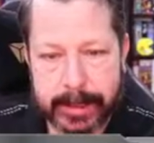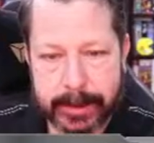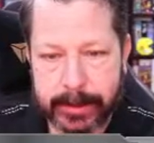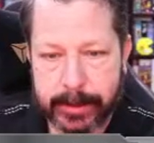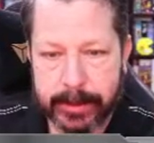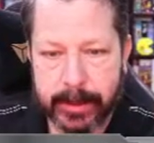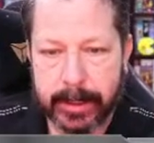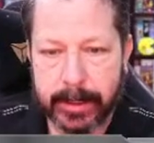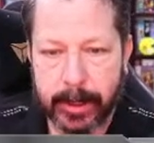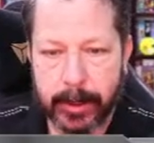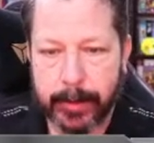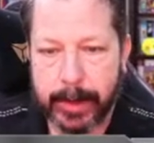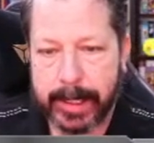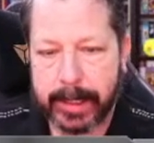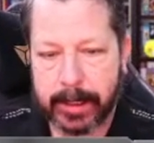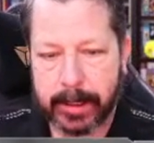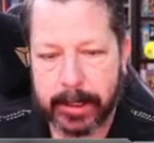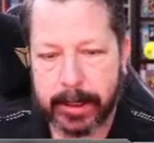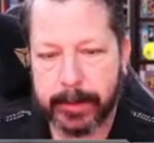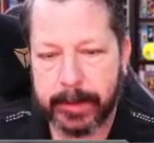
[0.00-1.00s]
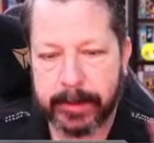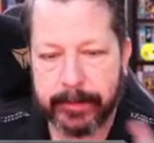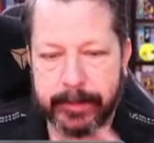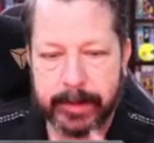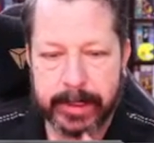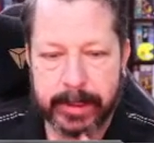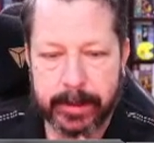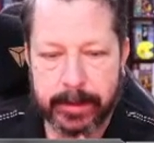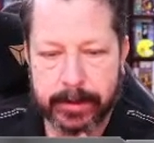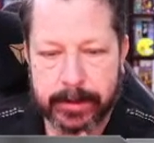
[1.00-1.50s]
You could go back a couple of
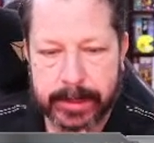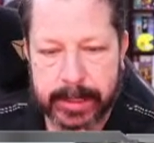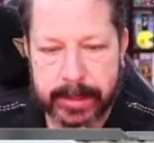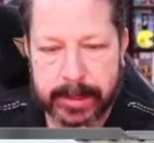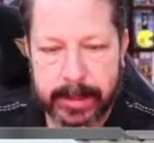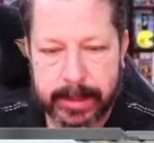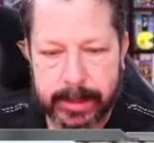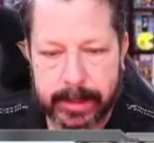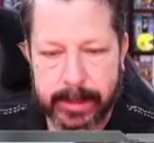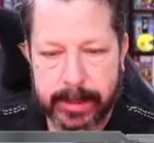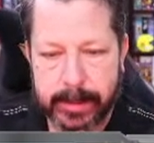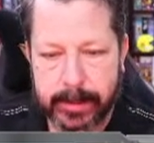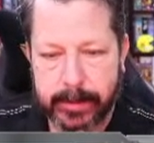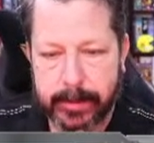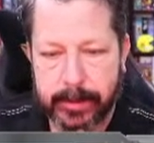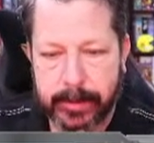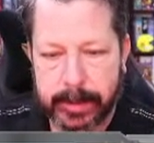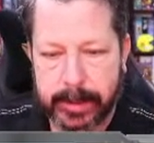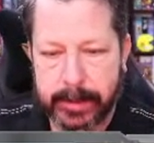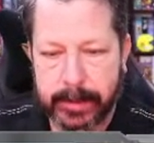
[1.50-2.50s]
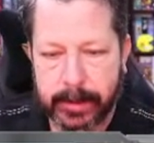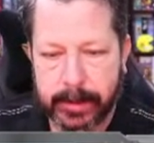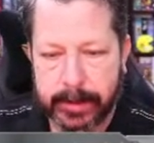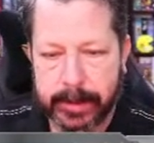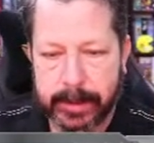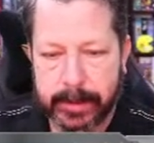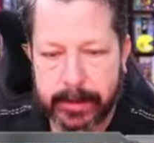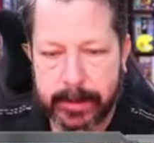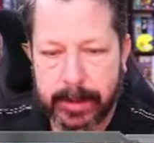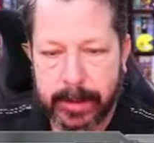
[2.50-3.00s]
videos, I think, and look
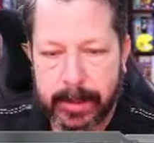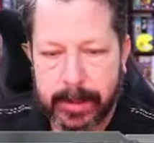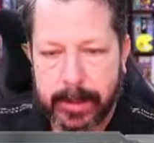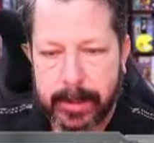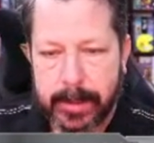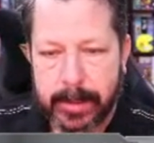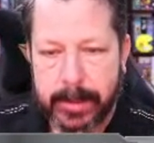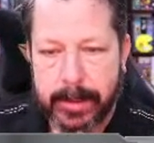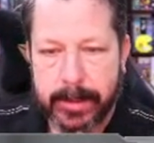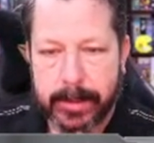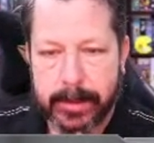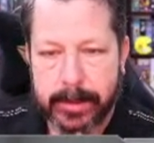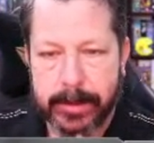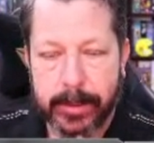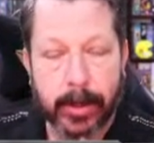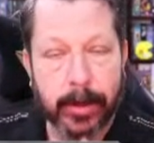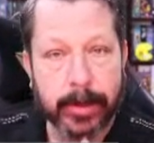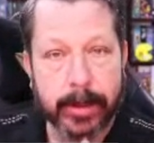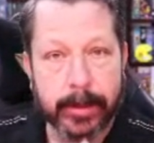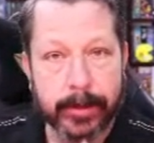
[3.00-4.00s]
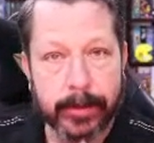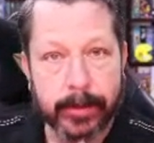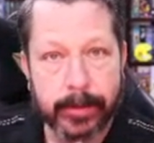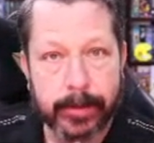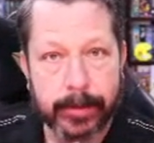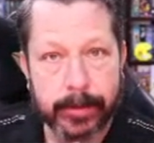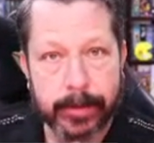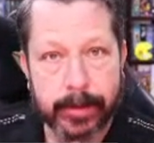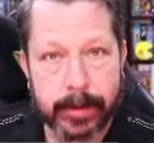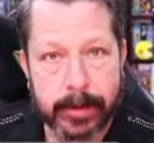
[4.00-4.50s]
at talking
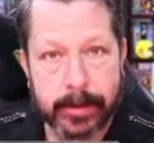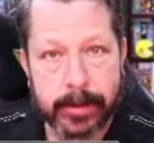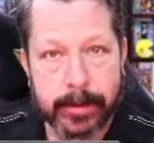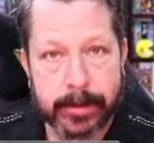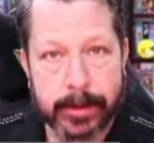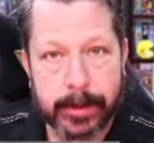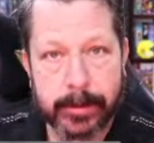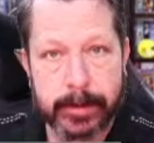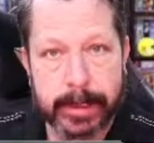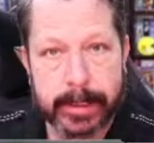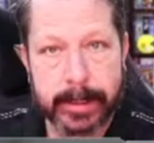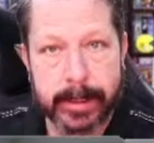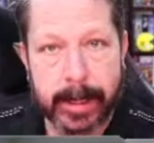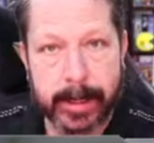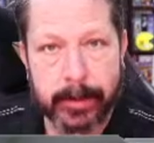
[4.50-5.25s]
through the tuning.